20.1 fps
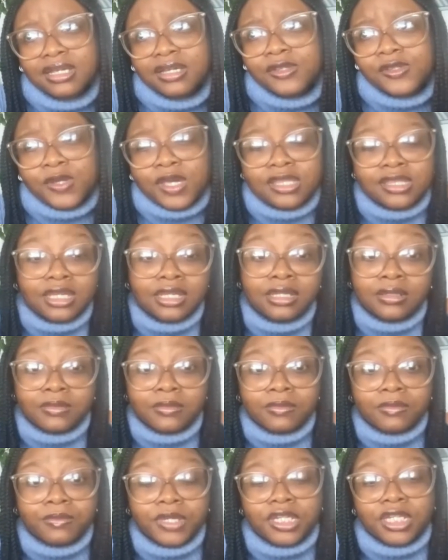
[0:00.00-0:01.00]
So I think
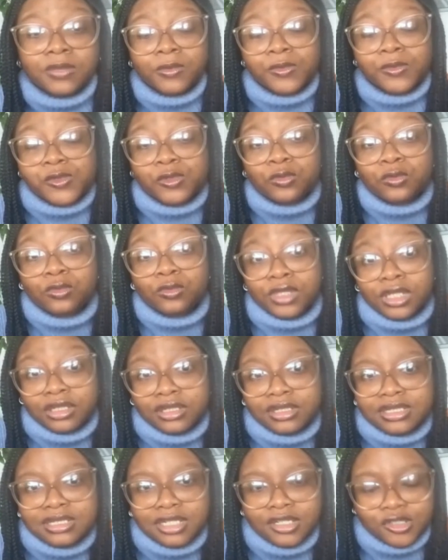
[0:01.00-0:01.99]
being to
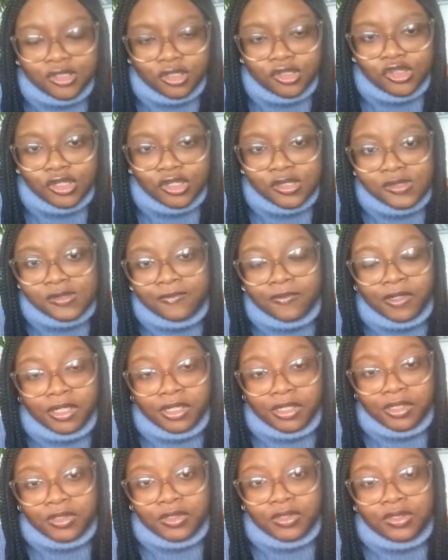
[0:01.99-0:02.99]
read literature is
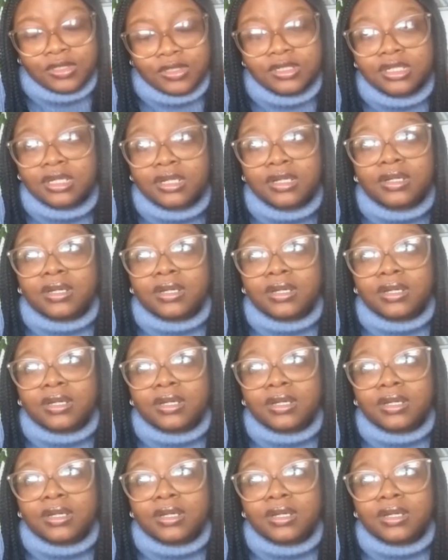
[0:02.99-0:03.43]
very good.